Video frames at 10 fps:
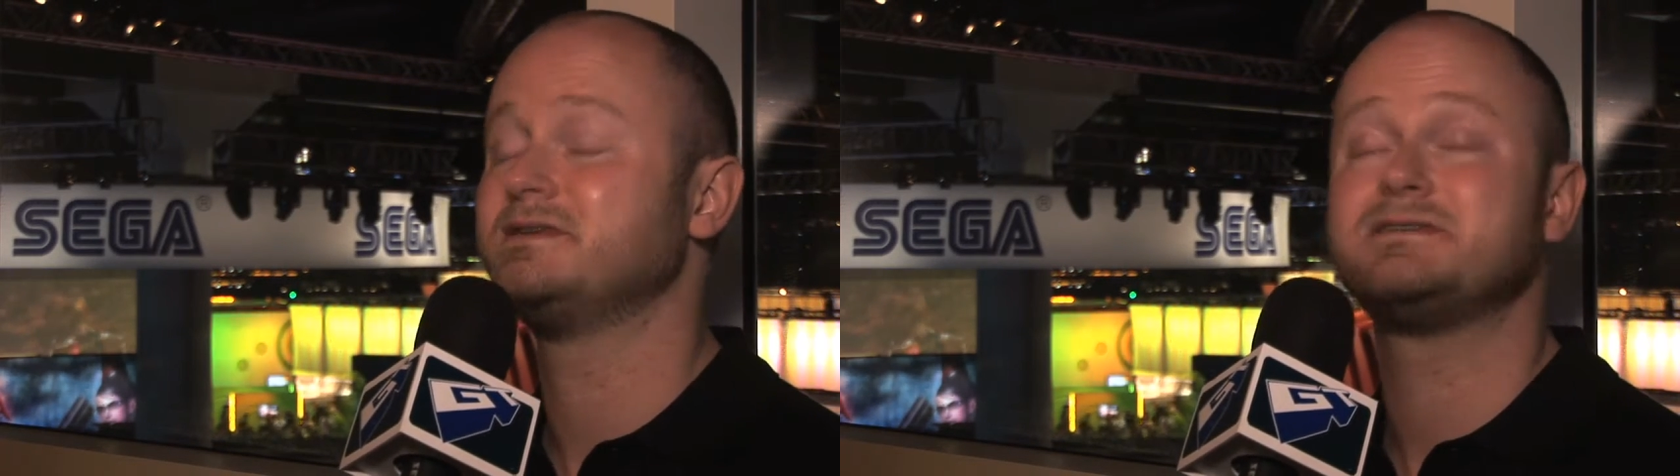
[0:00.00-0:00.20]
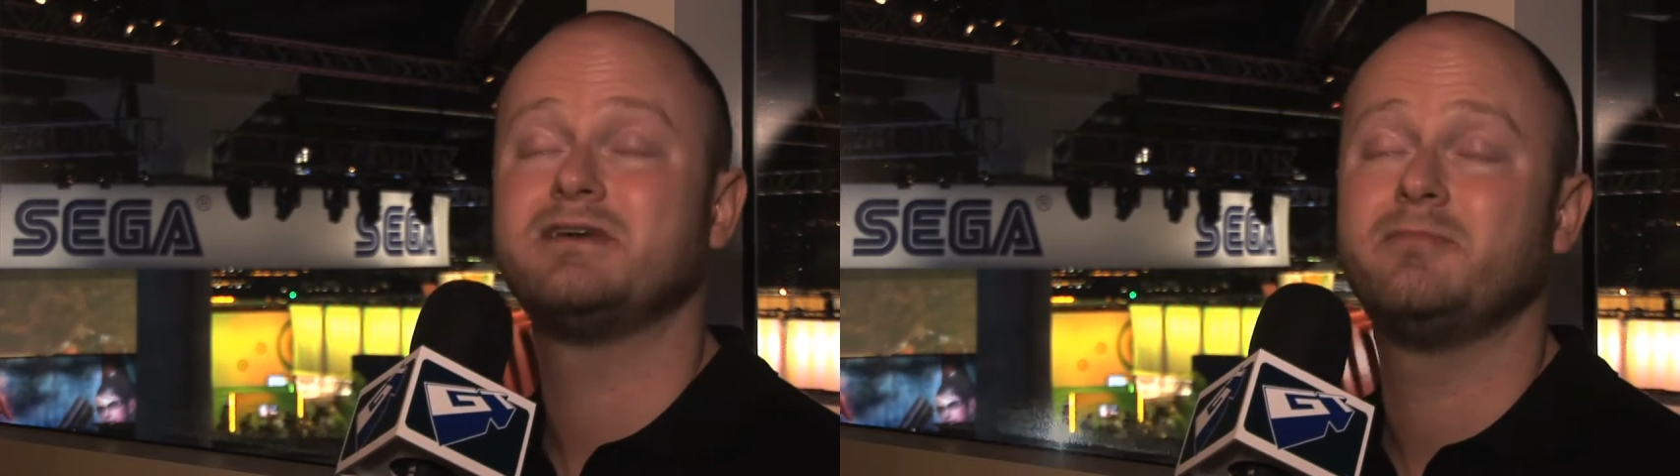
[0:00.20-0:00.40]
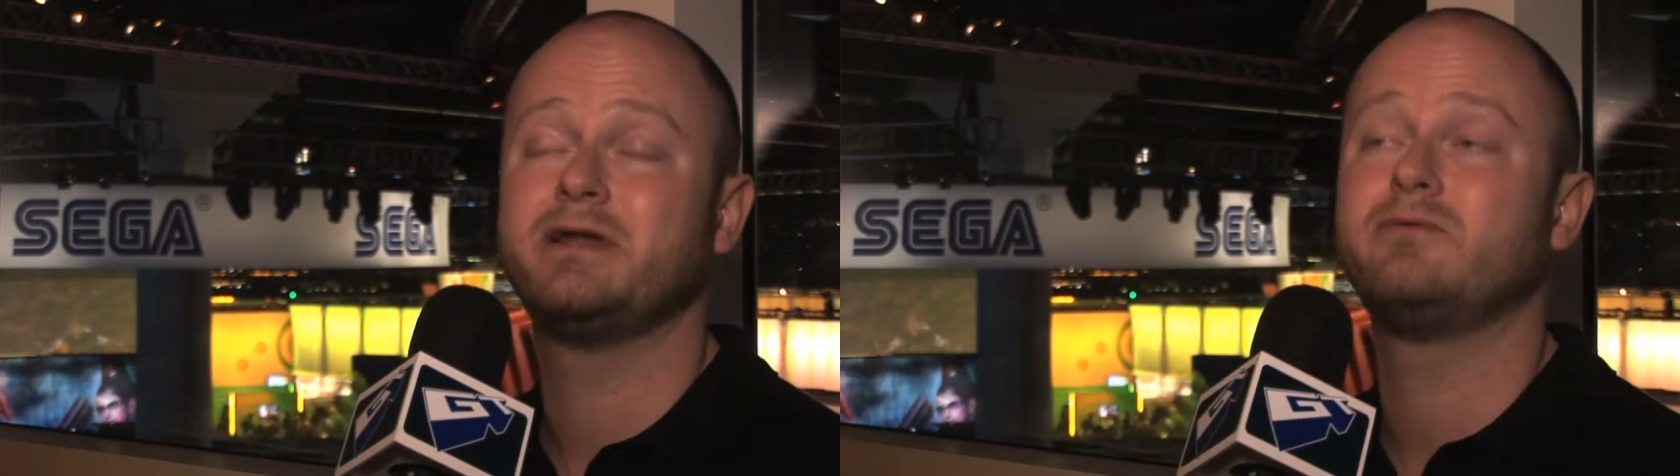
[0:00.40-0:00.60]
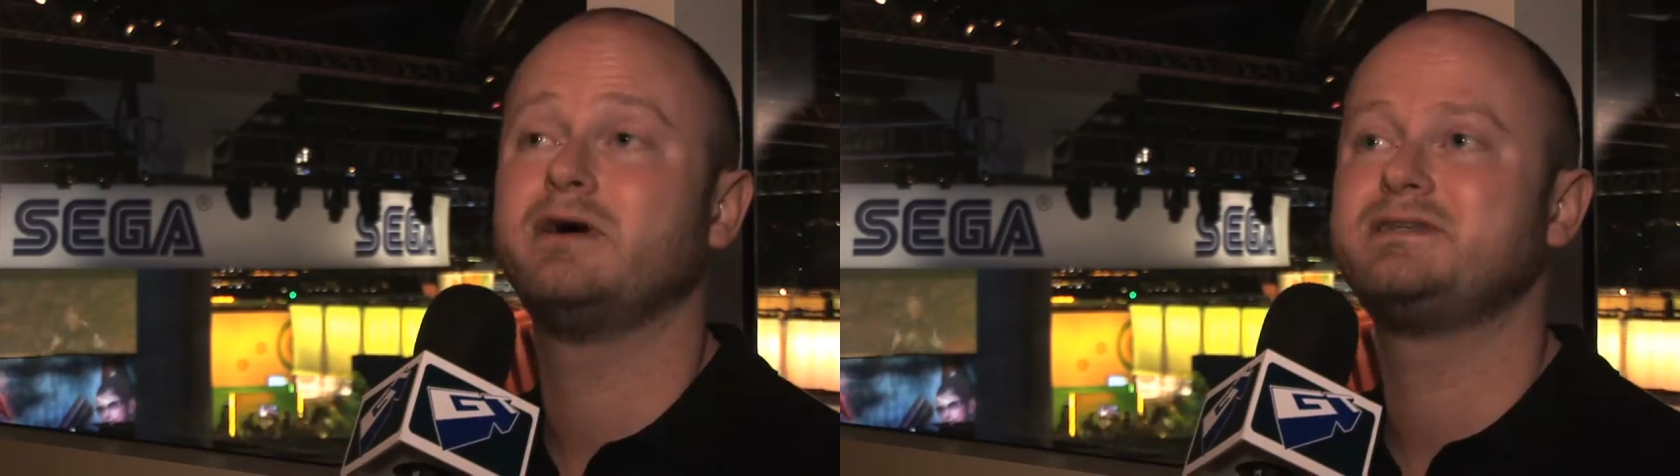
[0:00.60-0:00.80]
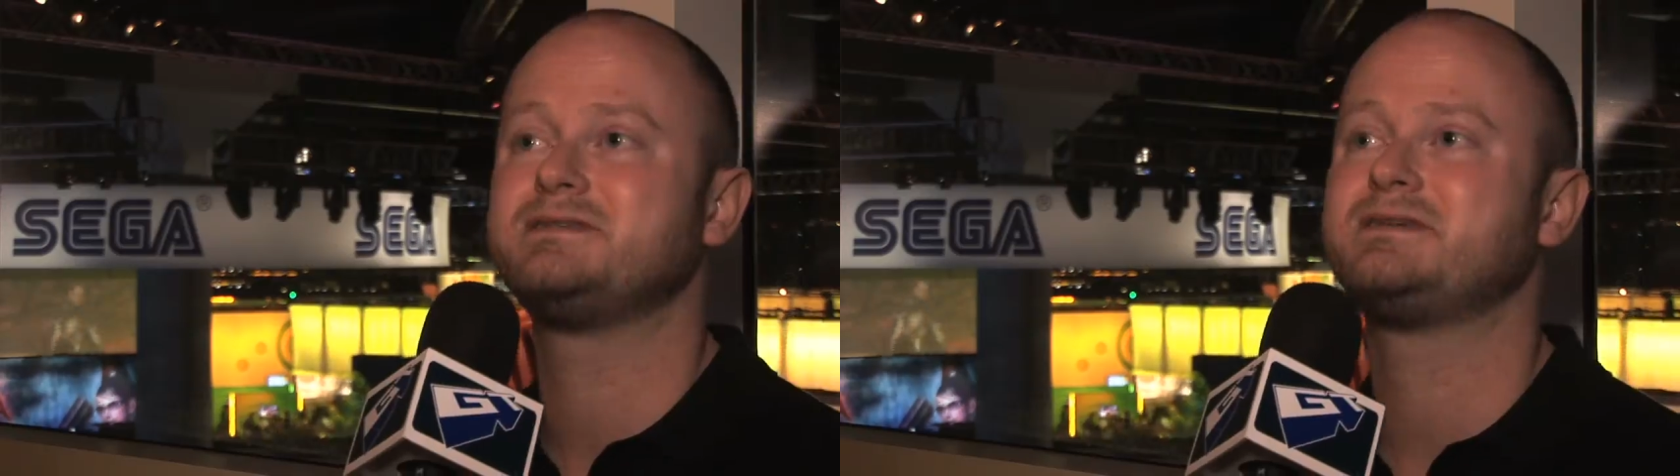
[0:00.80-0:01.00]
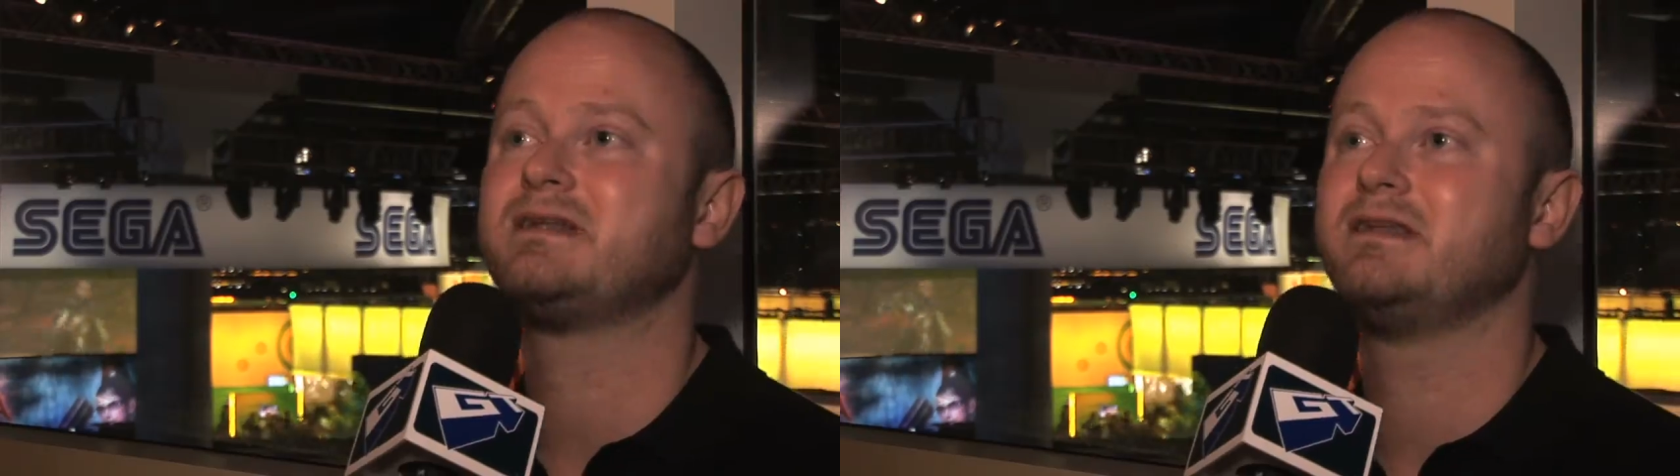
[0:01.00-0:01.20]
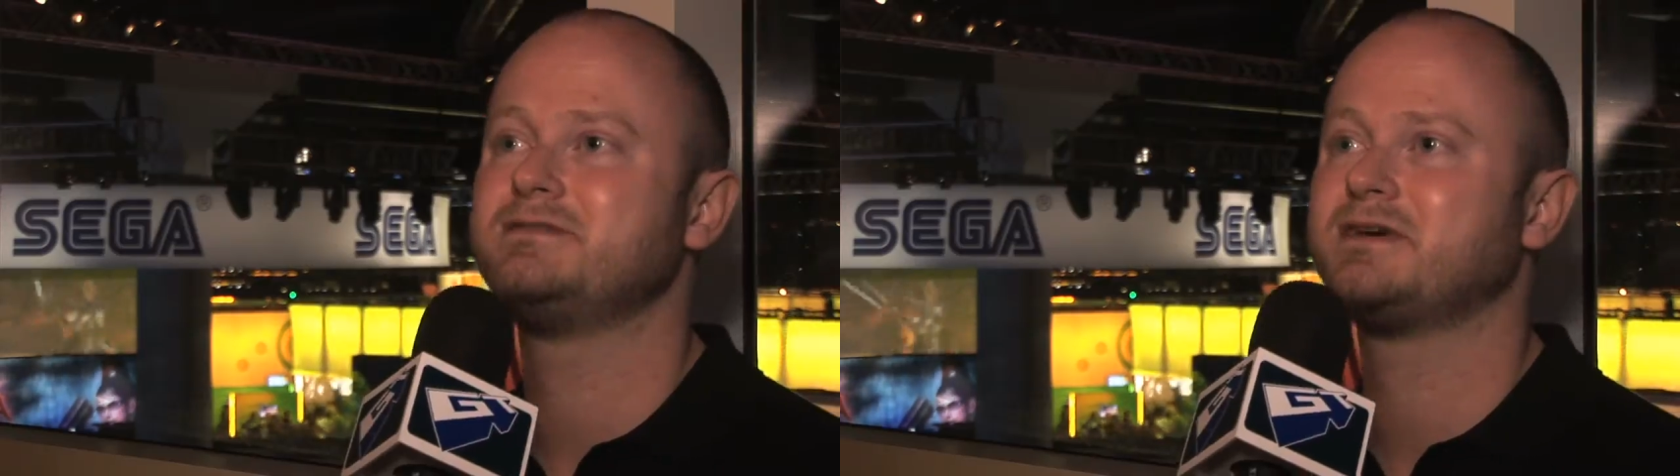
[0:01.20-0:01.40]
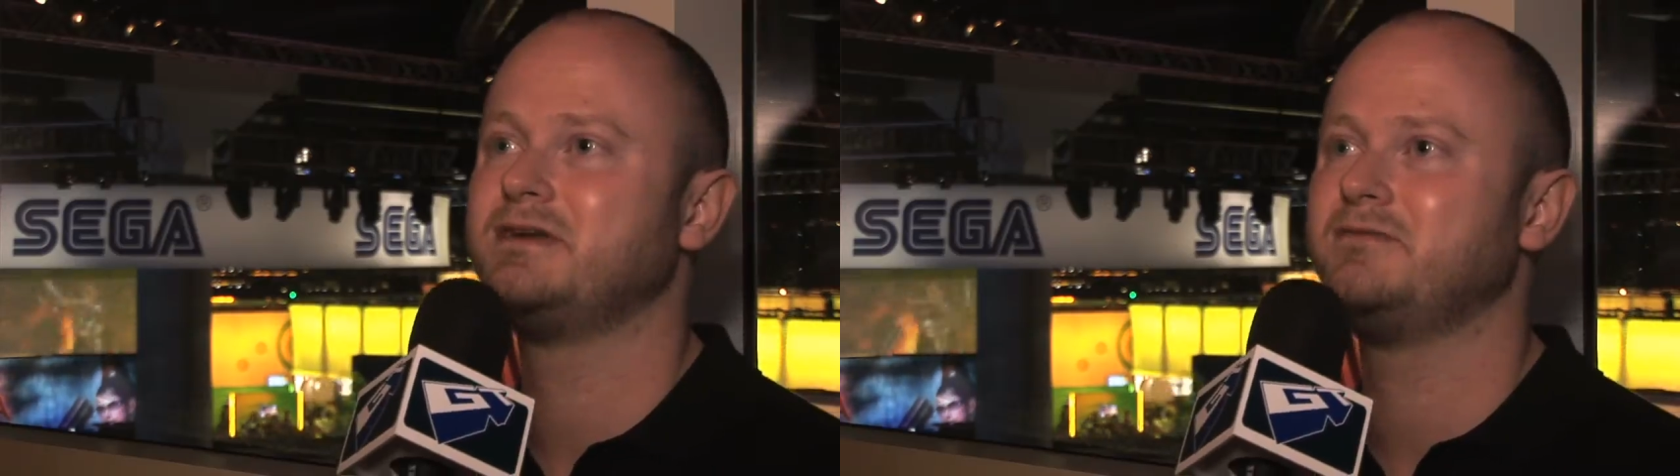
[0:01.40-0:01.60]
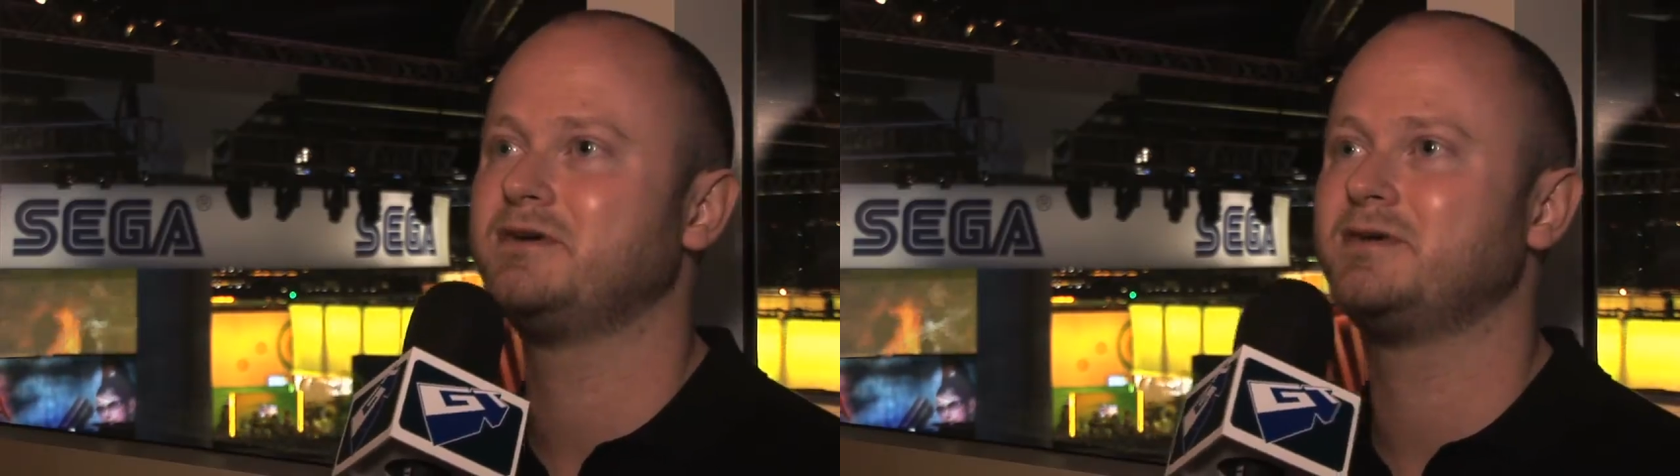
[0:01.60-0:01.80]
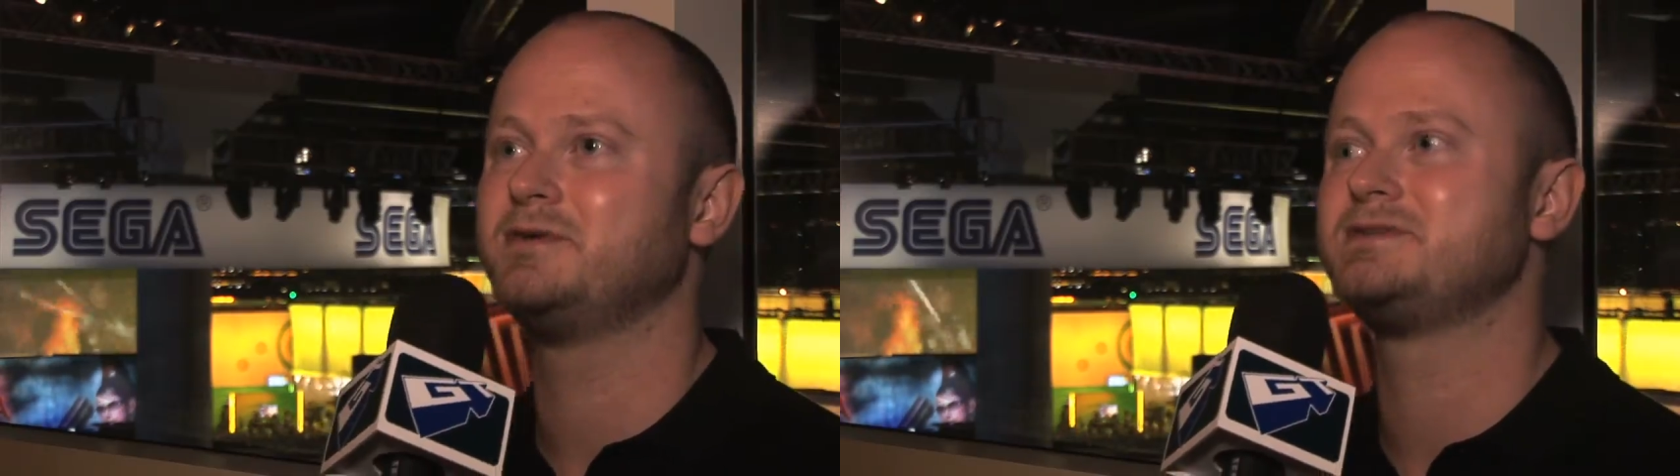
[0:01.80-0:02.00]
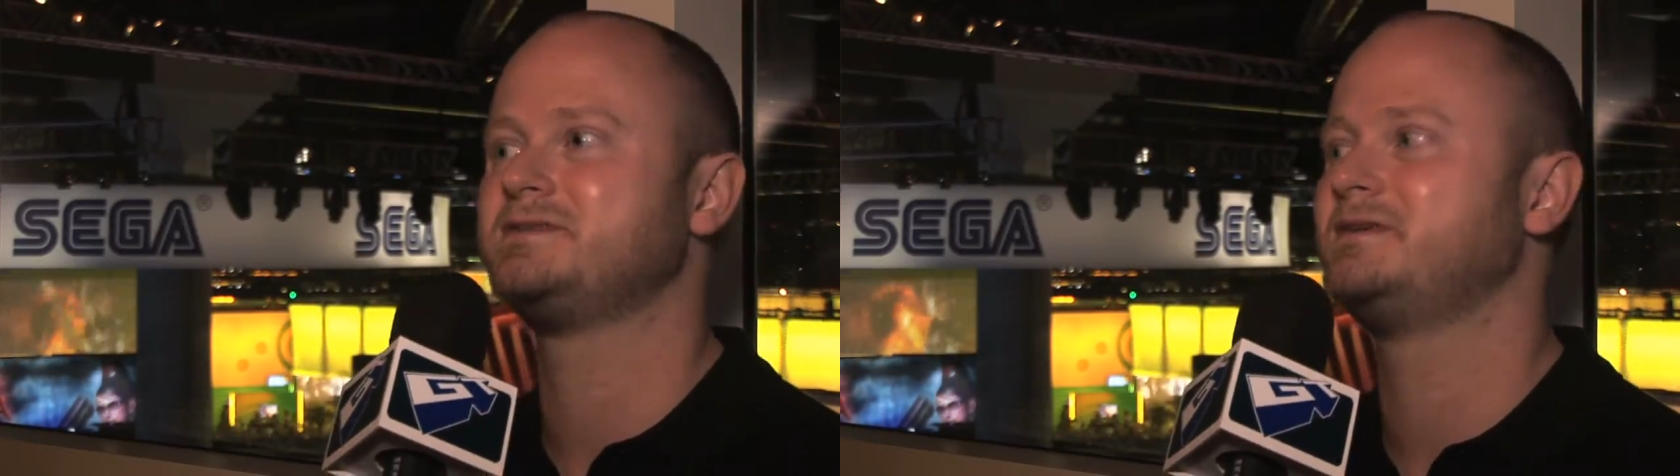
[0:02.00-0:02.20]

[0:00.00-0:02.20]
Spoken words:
and there's no better way to settle those kind of arguments